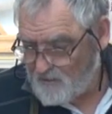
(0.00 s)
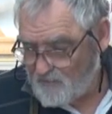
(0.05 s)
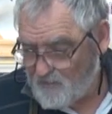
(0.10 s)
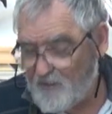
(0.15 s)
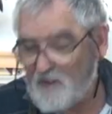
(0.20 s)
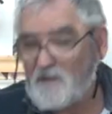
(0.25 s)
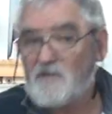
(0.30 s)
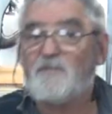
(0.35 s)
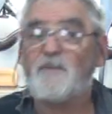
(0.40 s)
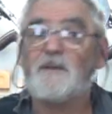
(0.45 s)

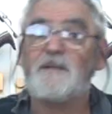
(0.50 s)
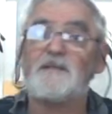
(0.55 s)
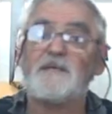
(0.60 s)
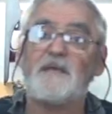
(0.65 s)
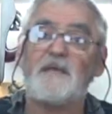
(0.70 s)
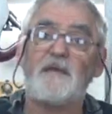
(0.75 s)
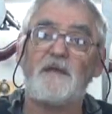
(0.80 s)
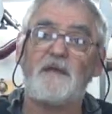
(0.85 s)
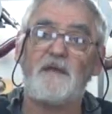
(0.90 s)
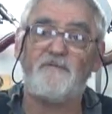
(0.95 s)
These bits
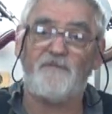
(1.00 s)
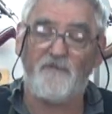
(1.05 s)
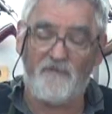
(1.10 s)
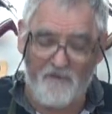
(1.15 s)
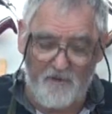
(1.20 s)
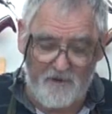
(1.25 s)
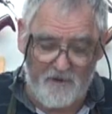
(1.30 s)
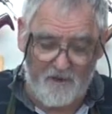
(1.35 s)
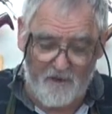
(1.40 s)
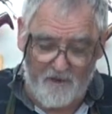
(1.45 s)
here, if you've
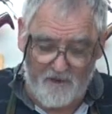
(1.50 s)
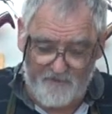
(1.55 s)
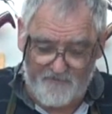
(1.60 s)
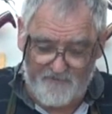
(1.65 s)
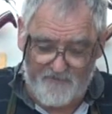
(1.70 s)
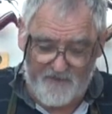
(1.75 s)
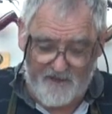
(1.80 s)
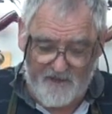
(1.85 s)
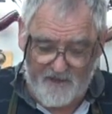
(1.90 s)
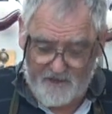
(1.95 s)
got a lot of
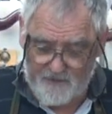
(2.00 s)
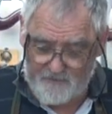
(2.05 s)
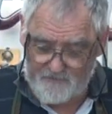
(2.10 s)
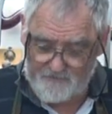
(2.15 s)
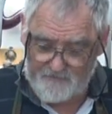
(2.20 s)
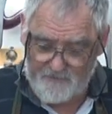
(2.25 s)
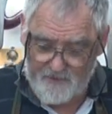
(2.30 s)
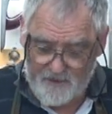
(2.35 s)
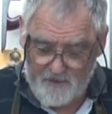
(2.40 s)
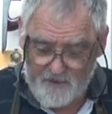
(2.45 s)
veneer,
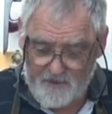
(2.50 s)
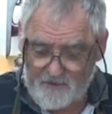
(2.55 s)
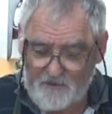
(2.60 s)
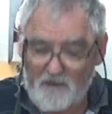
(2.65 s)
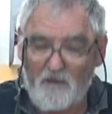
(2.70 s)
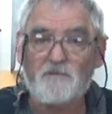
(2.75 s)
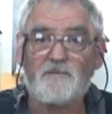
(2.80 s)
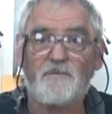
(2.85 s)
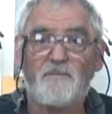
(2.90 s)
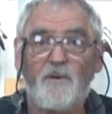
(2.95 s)

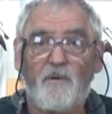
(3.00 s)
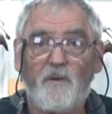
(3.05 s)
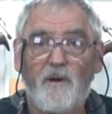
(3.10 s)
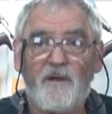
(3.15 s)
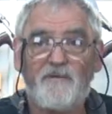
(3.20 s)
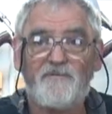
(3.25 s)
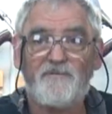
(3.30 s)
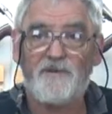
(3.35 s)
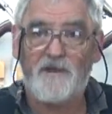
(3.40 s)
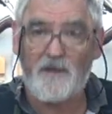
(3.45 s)
toss them
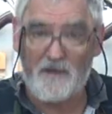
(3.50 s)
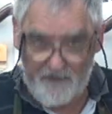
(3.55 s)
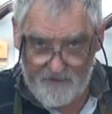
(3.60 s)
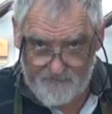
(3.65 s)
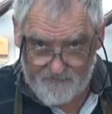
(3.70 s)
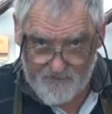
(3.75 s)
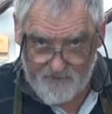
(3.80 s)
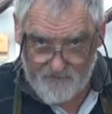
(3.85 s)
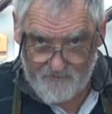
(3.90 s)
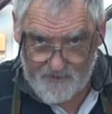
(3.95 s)
away. If you don't
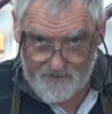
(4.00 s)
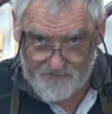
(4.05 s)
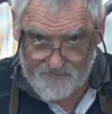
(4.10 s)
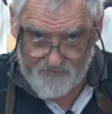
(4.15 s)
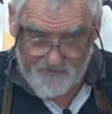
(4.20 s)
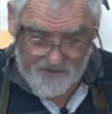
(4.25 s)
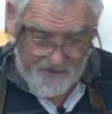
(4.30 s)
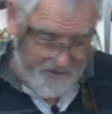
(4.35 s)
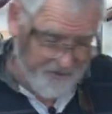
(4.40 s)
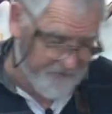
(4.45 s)
have too much
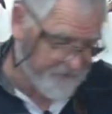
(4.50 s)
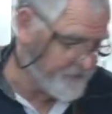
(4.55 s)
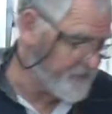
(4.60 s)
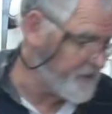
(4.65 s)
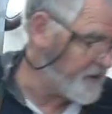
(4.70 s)
veneer,